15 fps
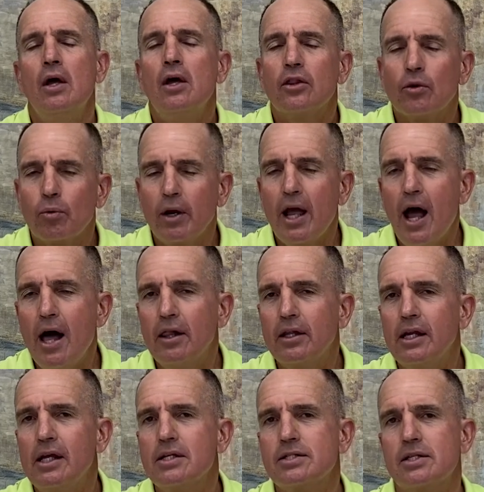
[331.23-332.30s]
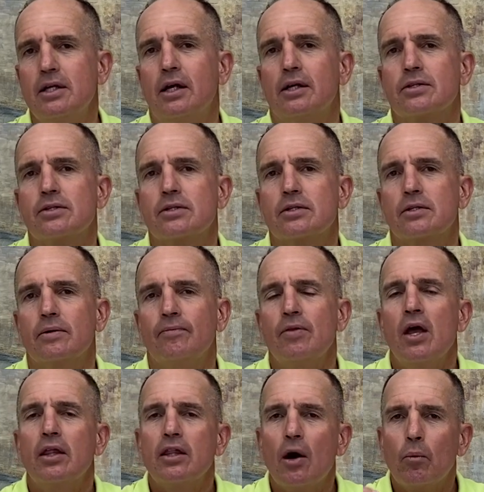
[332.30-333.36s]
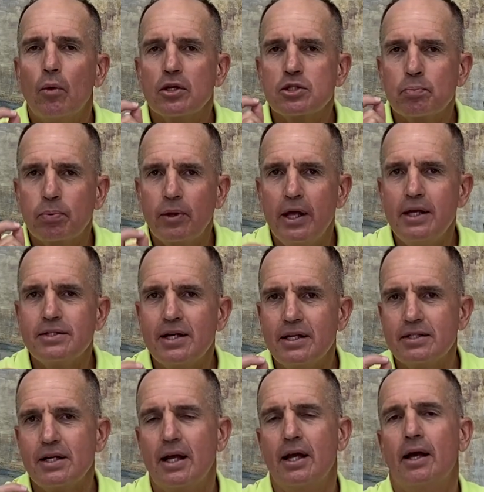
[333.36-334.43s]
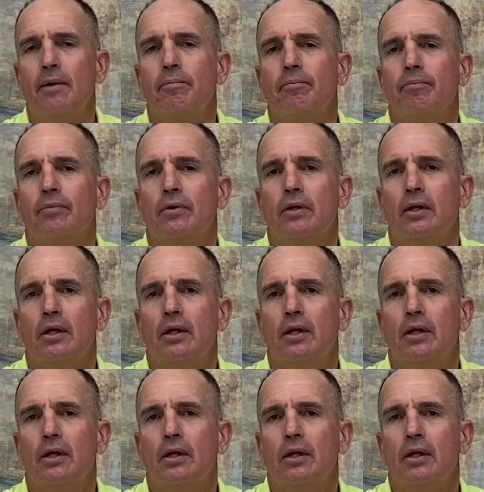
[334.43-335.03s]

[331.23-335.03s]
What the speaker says: The reality is this, that what's pleasing to him